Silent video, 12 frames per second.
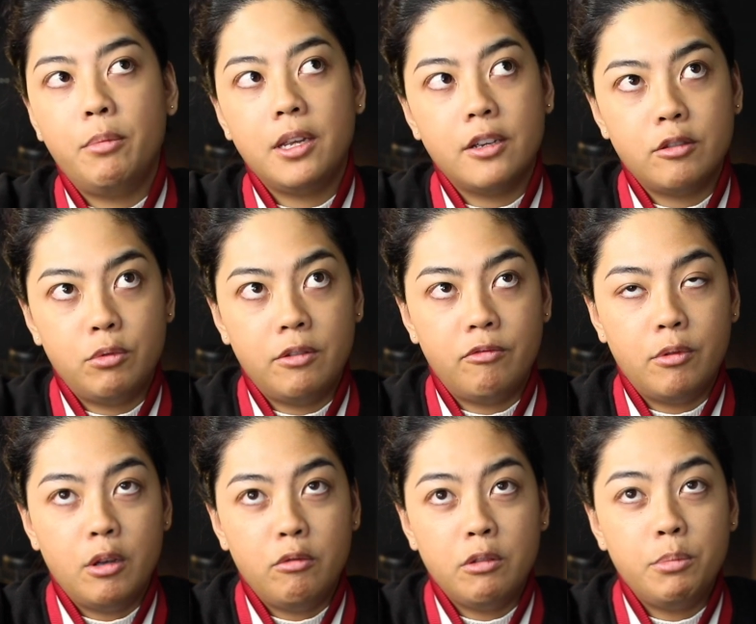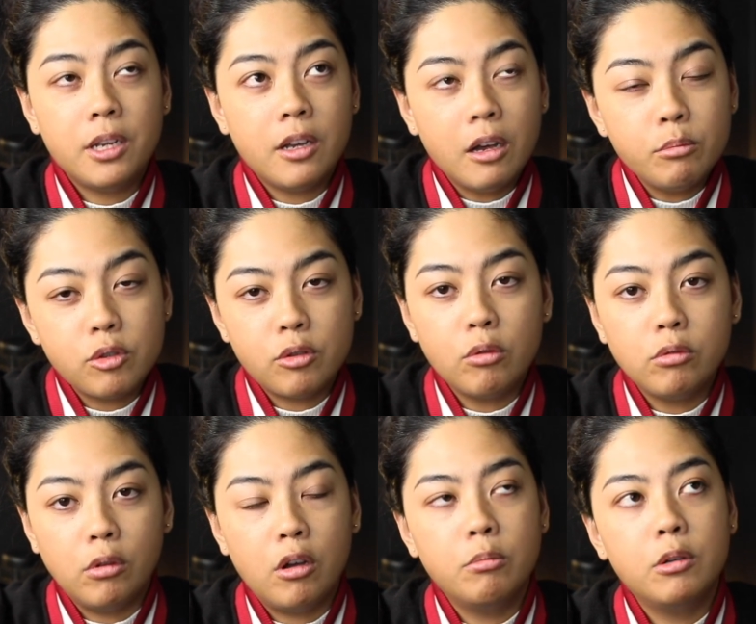because we've become so
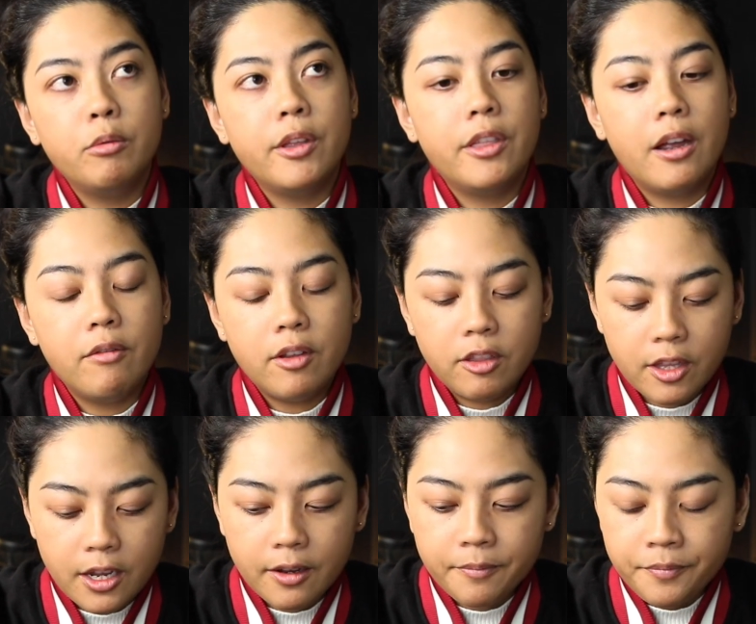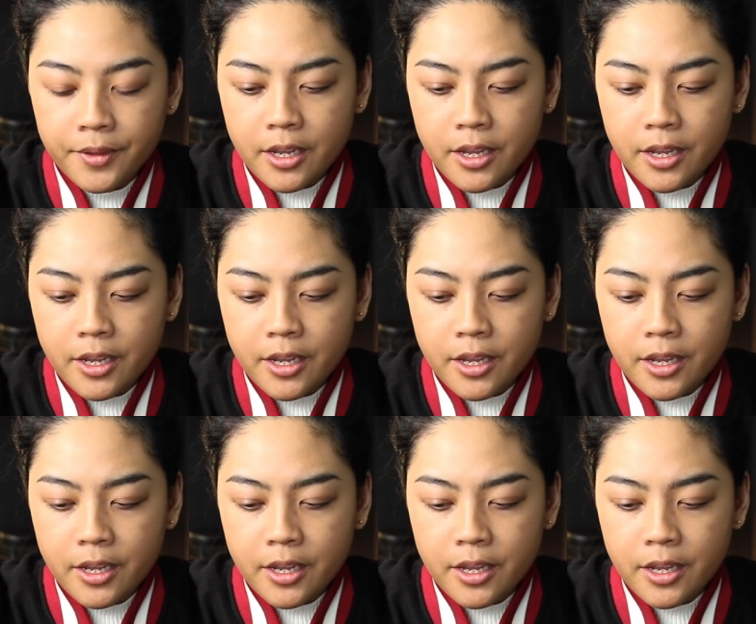global with everything